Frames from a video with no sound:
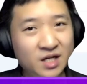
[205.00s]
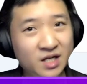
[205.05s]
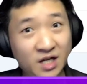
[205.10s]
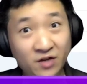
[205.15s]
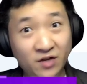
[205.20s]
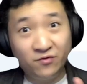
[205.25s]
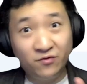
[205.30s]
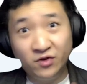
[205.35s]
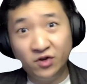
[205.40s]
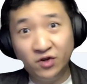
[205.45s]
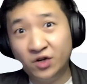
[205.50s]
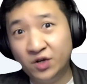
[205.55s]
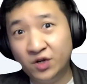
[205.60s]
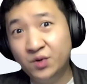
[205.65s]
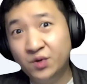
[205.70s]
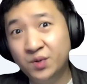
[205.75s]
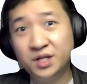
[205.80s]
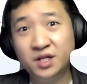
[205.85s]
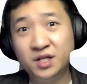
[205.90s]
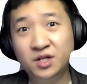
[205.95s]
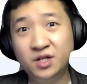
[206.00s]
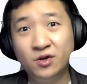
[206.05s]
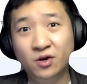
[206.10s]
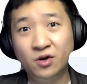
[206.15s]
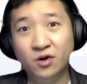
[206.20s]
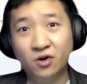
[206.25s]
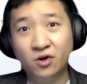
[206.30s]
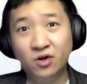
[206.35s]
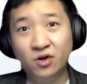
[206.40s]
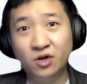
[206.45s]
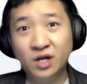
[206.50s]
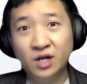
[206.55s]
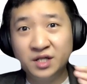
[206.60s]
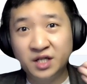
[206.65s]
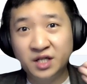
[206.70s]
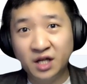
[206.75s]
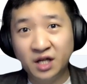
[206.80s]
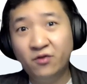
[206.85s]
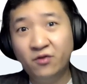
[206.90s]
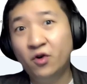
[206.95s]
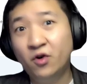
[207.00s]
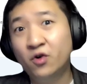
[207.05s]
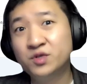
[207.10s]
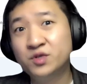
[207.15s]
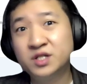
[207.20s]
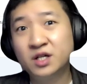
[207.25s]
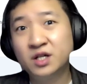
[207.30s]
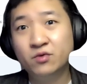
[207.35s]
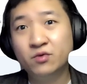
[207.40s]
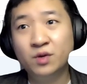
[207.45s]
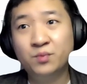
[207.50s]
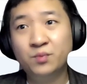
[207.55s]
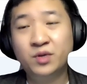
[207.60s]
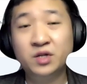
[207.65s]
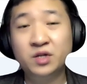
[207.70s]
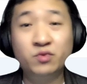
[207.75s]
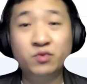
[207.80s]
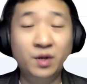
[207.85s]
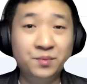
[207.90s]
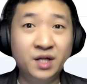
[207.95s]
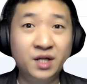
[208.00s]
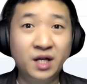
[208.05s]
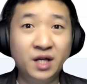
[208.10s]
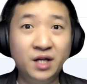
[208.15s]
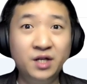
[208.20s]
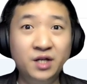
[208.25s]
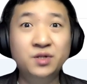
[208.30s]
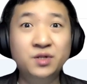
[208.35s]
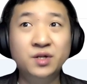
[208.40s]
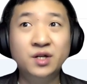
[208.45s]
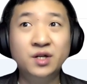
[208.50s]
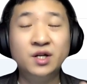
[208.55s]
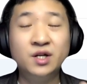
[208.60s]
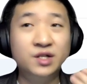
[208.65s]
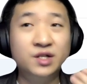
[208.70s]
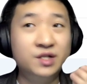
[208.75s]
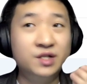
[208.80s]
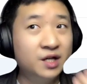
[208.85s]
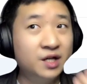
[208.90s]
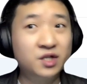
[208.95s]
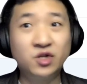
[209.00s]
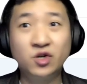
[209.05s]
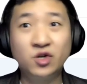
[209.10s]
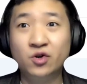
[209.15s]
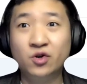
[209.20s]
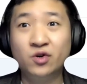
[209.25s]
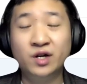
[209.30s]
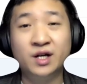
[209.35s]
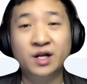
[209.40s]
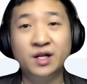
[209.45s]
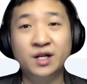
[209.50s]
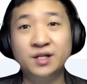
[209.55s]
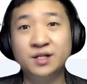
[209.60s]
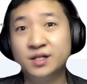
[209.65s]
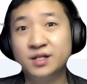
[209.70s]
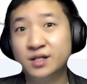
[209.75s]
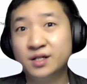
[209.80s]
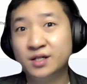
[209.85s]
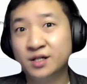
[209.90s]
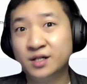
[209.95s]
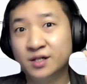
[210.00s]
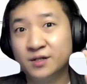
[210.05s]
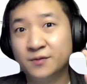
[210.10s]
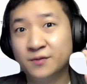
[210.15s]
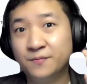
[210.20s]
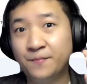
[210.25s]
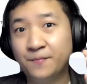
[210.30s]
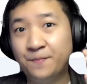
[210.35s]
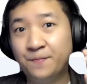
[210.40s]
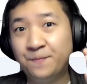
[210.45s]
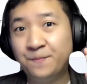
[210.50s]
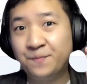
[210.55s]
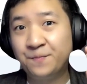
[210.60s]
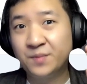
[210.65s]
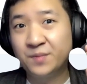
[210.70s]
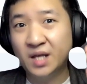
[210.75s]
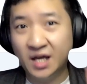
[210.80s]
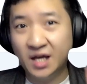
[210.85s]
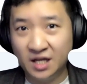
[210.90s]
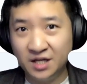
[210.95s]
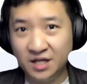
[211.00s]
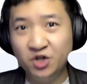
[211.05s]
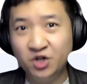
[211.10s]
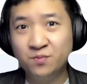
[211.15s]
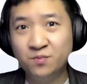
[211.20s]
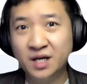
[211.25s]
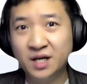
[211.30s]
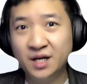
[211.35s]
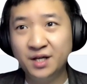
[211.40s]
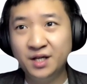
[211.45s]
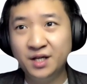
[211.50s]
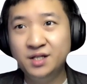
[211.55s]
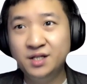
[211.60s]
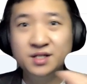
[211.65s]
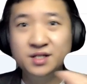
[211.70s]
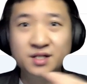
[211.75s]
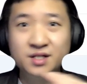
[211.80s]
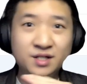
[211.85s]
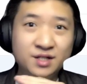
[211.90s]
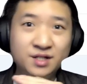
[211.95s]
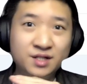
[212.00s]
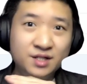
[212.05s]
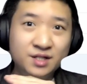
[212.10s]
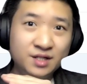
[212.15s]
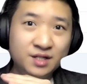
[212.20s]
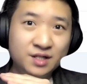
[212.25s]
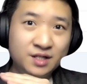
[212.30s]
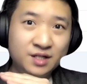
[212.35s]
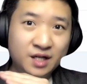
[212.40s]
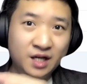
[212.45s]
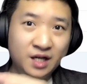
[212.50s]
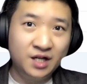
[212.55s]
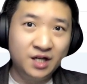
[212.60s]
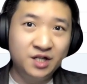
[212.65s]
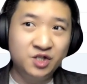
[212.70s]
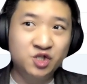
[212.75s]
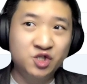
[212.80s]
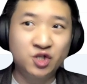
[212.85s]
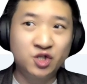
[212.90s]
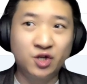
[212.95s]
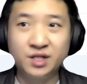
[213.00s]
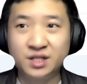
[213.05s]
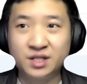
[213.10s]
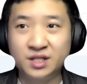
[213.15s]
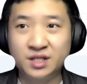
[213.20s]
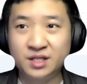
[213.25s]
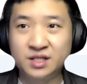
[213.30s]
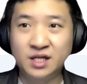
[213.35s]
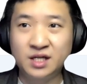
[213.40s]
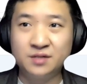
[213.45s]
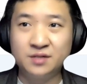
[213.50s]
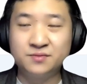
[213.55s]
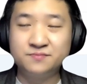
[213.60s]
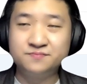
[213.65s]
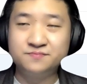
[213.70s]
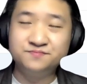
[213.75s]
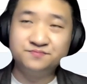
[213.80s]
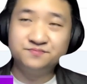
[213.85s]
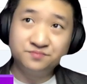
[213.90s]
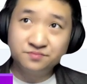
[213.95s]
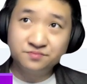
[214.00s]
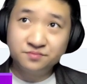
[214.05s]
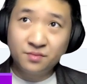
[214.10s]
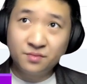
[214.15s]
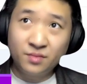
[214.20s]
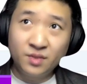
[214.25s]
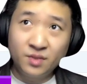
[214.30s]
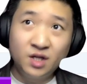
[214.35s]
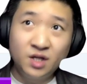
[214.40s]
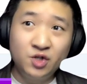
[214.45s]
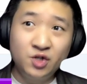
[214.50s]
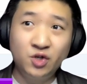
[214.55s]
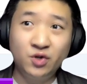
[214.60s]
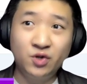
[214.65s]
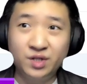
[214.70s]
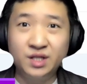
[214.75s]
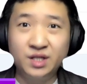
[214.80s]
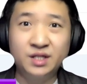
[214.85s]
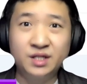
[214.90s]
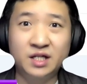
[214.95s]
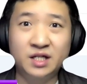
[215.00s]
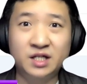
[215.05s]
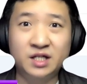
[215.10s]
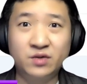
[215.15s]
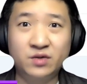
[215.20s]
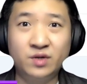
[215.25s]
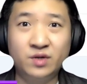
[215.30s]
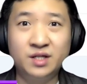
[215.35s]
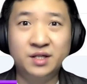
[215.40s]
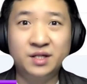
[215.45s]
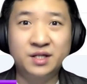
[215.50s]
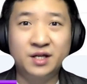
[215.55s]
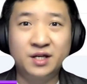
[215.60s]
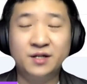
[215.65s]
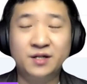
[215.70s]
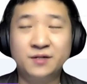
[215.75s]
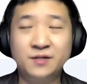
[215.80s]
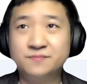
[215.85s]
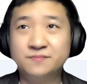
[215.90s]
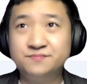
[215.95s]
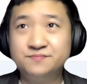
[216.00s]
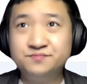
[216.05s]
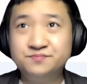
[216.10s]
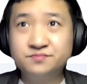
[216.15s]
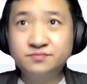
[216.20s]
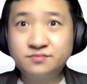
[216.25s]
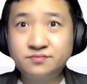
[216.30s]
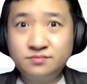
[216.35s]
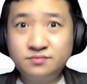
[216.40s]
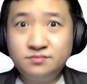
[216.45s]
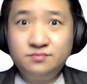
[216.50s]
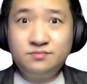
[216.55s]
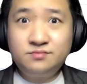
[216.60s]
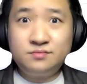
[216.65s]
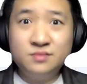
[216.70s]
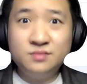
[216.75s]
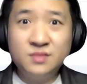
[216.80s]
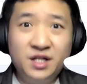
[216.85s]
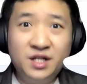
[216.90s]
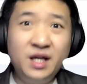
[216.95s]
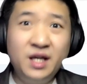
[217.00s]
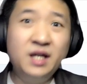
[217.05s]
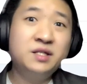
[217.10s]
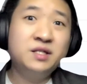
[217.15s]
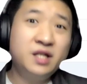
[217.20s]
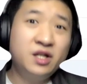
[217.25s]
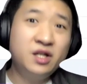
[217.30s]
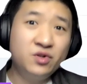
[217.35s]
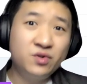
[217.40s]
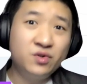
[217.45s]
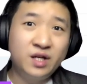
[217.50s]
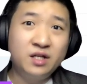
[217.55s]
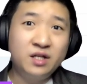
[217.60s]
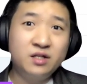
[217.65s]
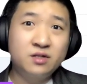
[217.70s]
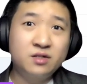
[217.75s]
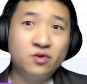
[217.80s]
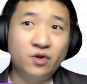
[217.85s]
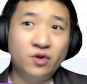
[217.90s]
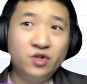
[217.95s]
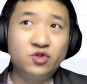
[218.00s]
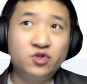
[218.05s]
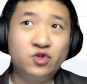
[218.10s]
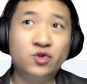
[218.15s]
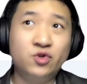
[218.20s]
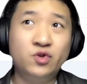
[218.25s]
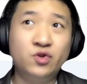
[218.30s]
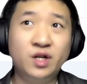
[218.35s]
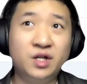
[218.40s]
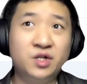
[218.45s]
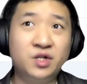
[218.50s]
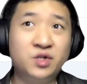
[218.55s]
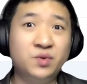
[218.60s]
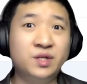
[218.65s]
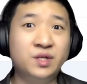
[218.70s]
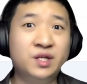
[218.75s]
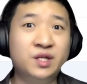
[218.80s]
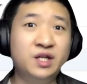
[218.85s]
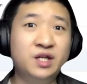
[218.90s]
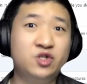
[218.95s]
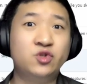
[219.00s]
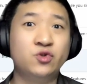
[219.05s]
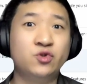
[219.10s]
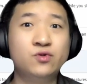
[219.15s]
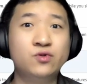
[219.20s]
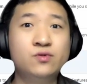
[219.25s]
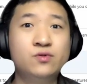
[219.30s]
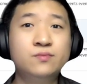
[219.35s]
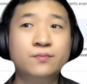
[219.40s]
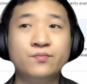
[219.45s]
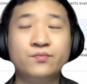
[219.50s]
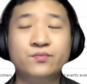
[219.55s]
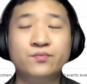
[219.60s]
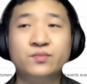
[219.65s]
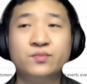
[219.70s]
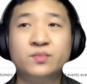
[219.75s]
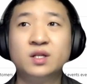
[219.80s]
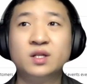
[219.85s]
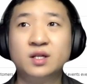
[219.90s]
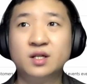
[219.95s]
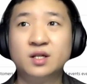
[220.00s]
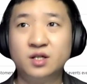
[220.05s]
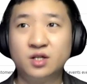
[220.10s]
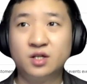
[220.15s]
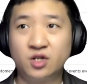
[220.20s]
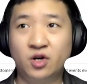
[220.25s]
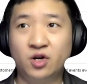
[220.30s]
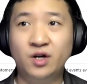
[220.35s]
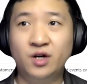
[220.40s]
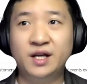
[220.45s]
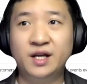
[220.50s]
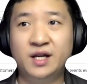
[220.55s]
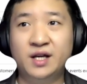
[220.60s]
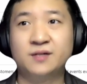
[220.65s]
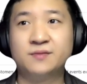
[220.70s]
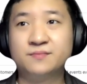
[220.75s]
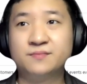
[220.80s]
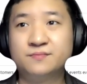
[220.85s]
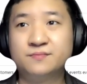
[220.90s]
If you are using your self-hosted WordPress website, just go and add new plugin and install the stuff. So you just activate this guy. The next thing you're going to do is you need to connect